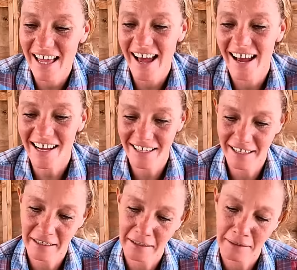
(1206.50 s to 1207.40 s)
black
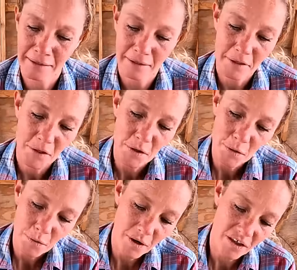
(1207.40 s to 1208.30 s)

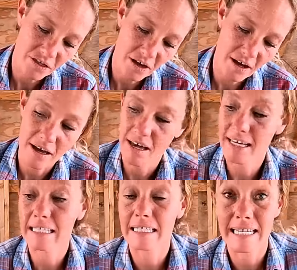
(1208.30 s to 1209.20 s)
with an
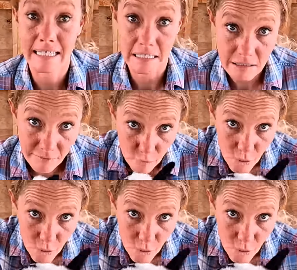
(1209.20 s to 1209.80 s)
extensive